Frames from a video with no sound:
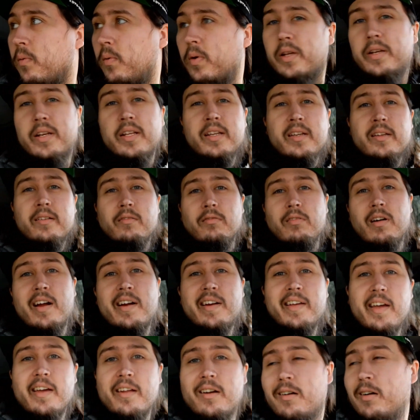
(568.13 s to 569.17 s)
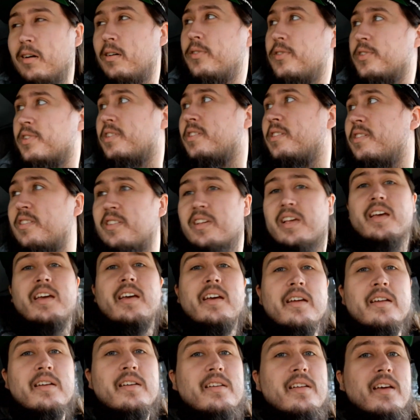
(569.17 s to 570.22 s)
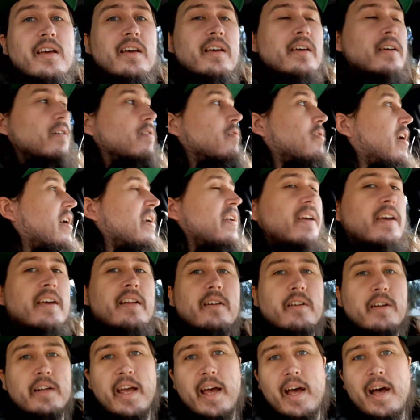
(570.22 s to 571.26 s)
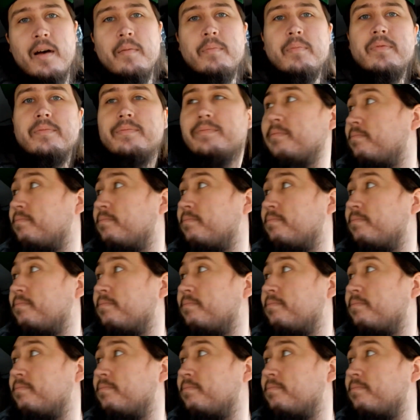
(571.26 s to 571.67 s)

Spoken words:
We need radiator hoses and a radiator cap